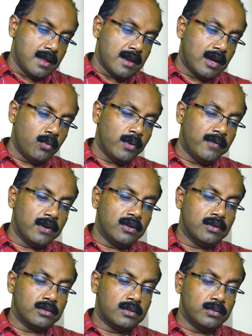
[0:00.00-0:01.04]
Now we will
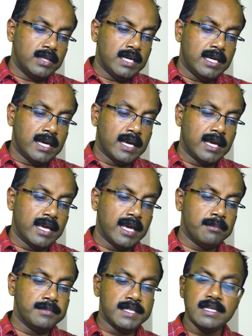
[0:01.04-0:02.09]
go to the
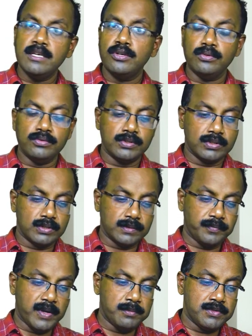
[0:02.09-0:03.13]

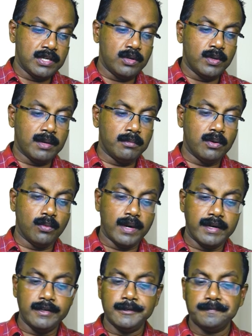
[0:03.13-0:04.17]
MCQs. MCQ number
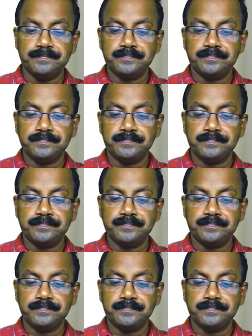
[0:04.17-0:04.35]
1.